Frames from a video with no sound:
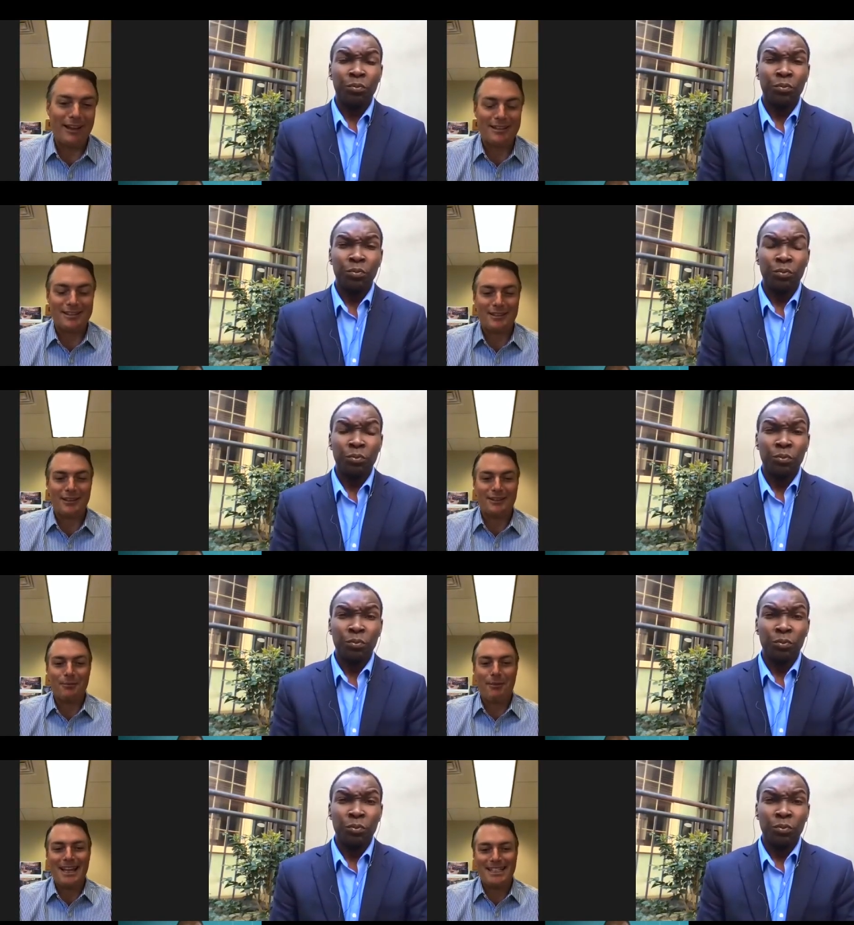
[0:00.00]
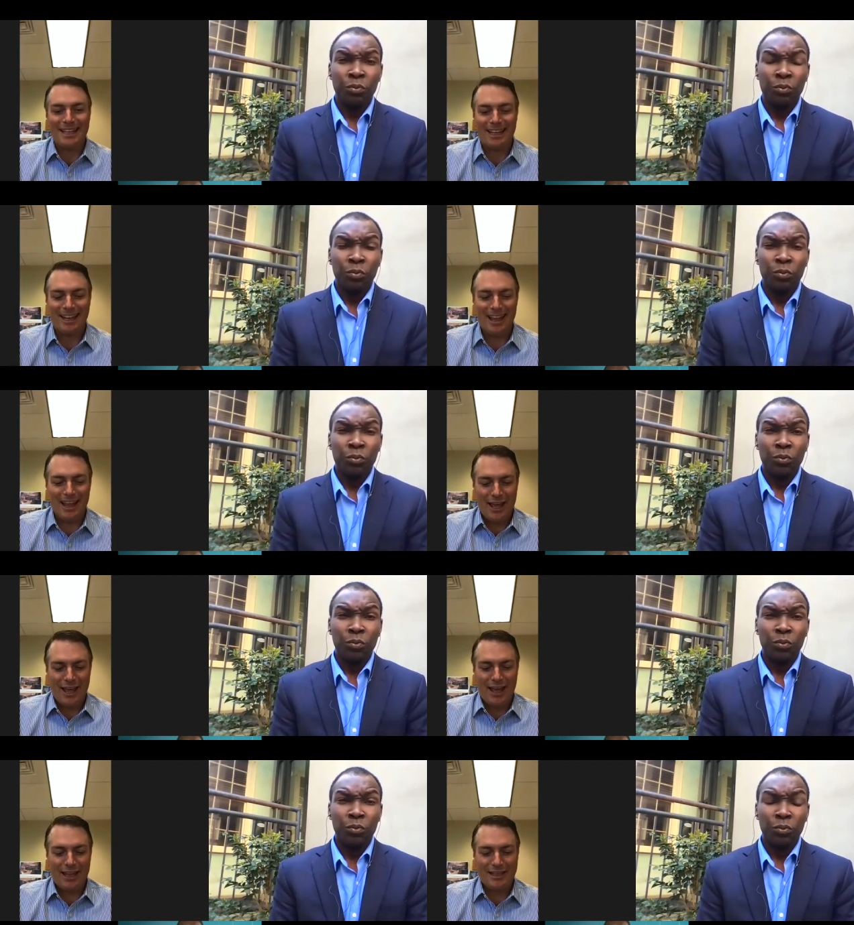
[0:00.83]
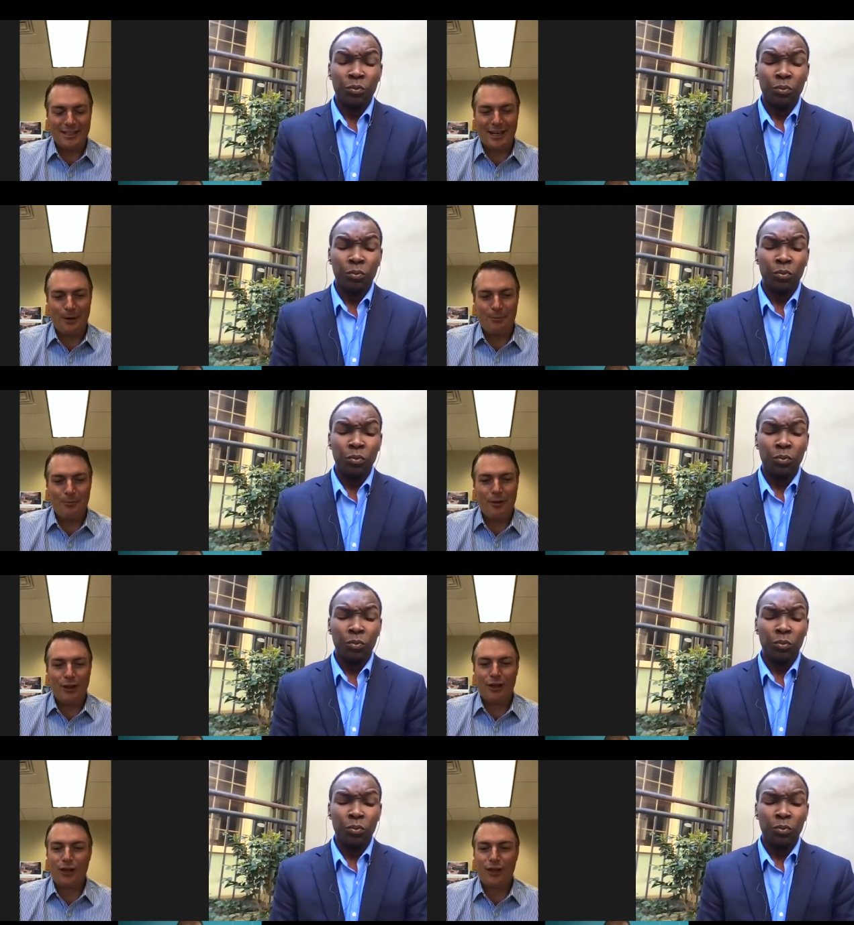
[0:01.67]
Speaker 1: it's it's amazing. It's um,